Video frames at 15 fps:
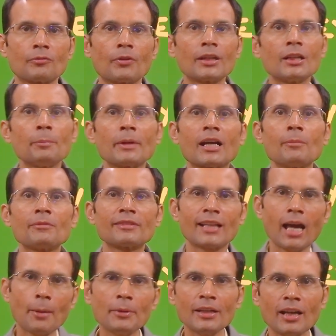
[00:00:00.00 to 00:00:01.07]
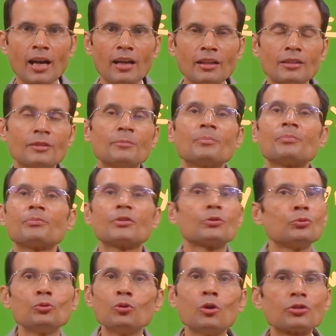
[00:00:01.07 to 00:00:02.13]
When it becomes laminar,
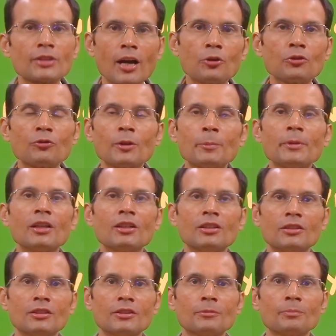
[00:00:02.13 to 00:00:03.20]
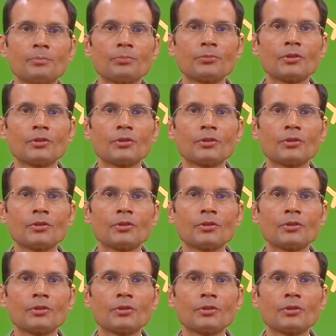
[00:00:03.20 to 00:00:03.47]
no sound will be heard.